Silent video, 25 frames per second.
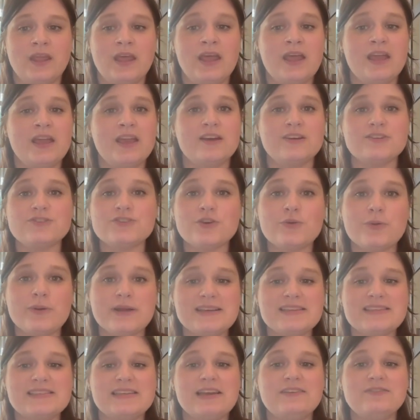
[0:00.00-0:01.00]
Here's a
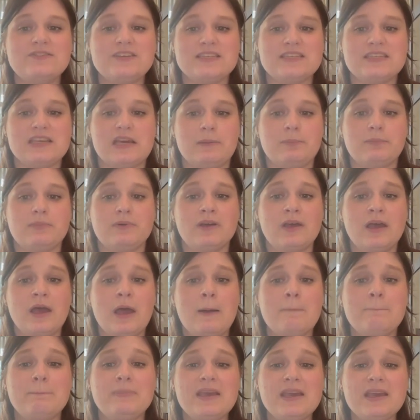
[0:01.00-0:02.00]
quick safety tip.
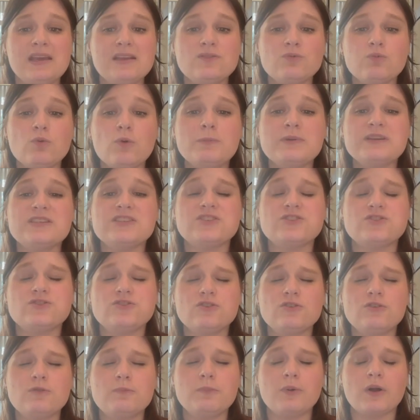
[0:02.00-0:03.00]
Beads will be
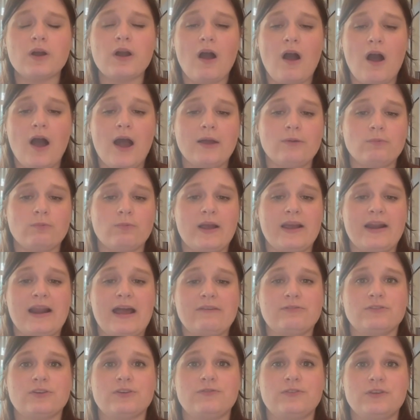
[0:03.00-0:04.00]
super hot right
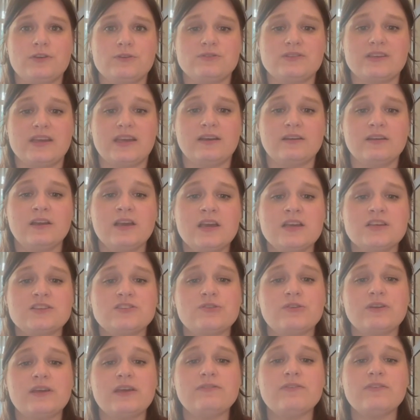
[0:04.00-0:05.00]
after fusing,
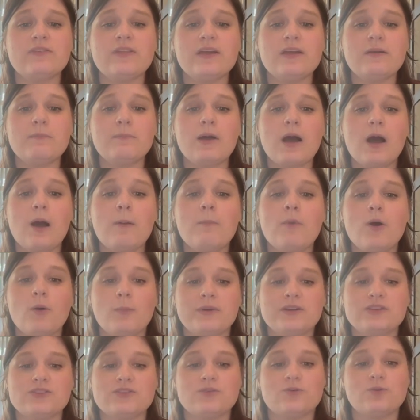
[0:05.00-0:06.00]
so give them a
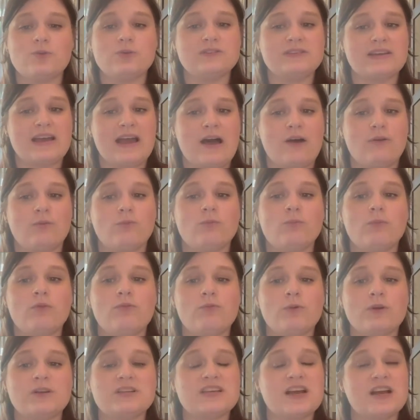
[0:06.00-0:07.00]
moment to cool down
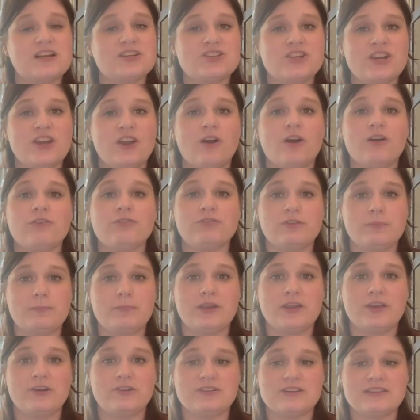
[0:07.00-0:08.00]
before touching or
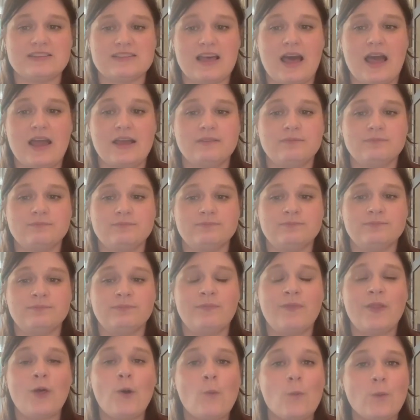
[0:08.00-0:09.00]
flipping your design.
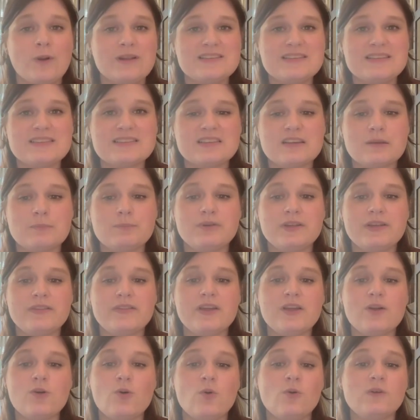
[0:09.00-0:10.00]
Once it's
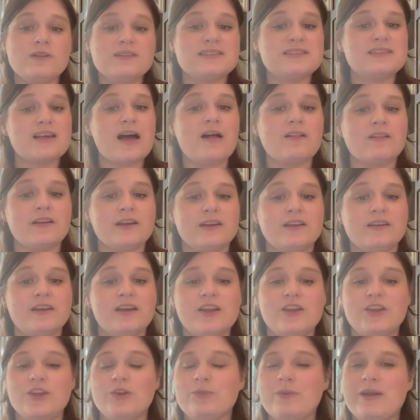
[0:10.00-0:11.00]
completely cool and solid,
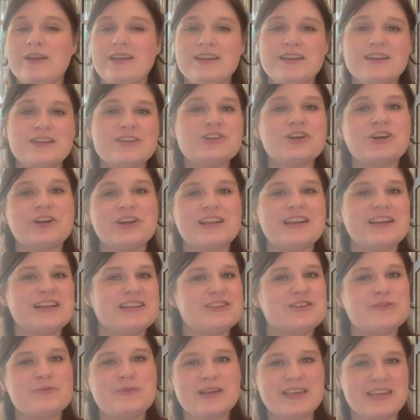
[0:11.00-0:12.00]
you're ready to turn it
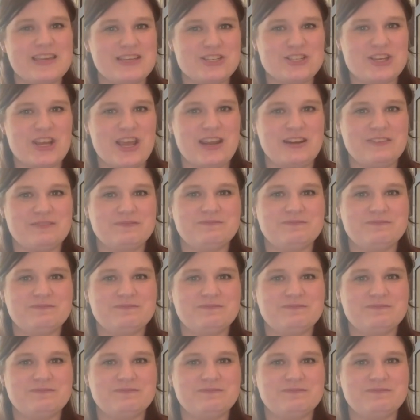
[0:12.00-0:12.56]
into a keychain.